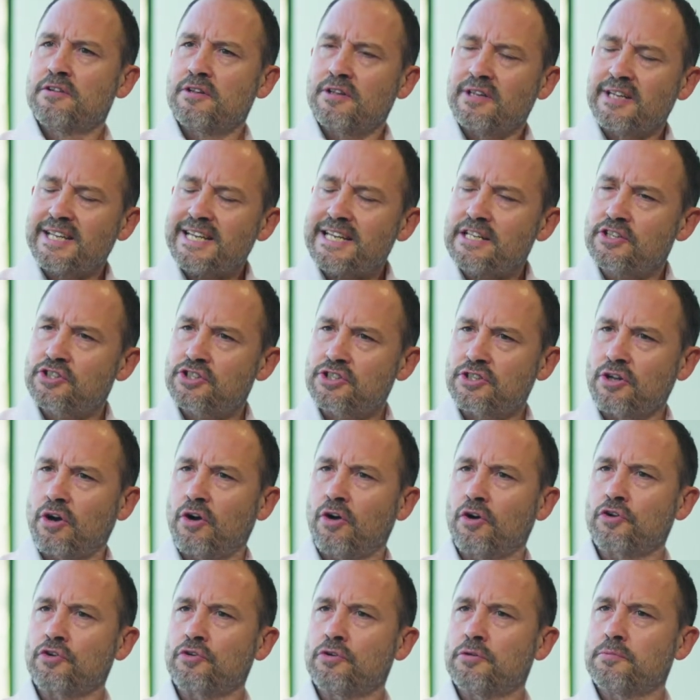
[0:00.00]
lean
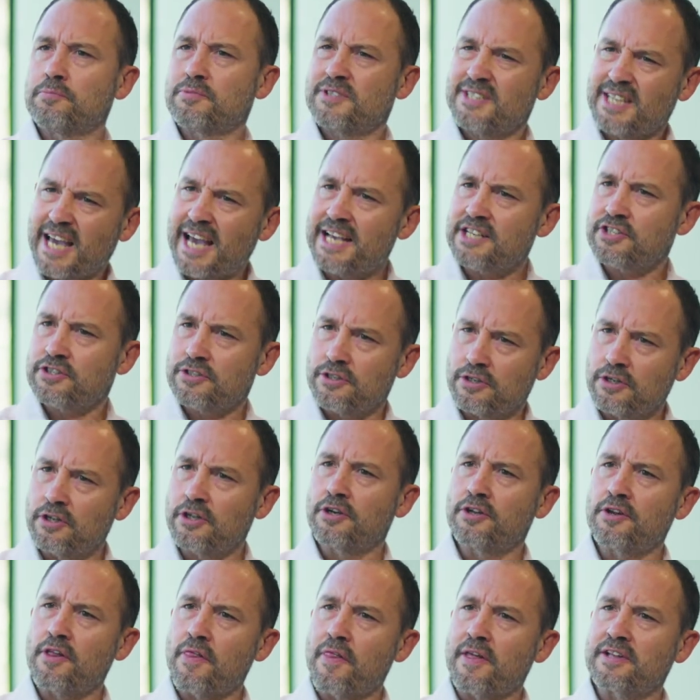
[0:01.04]
startup, test and
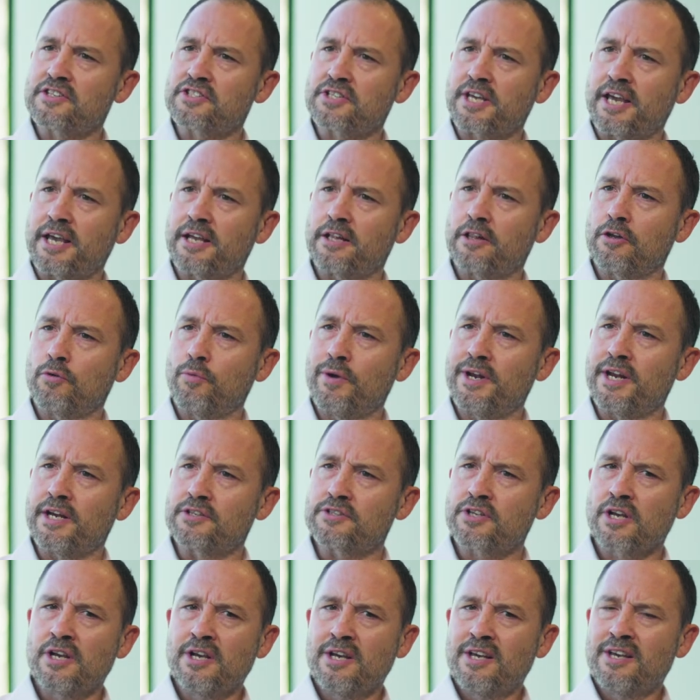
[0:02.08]
learn and then scale the
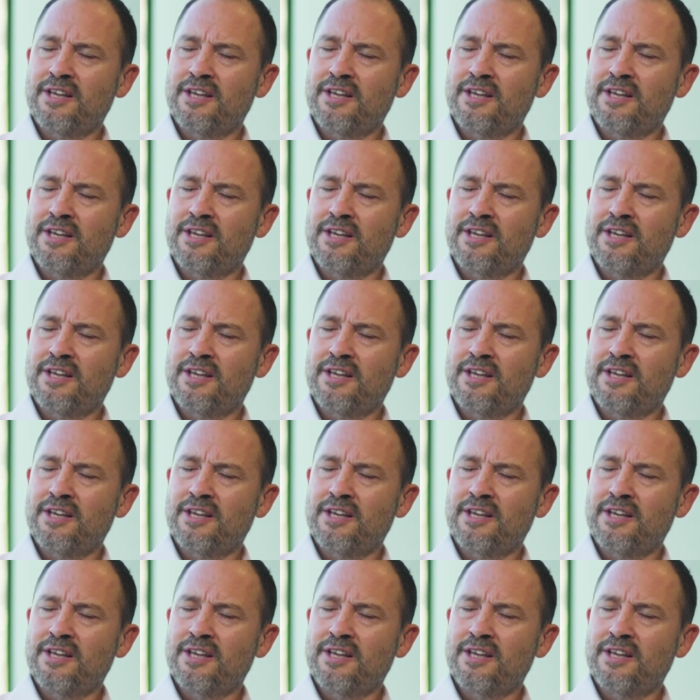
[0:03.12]
winners.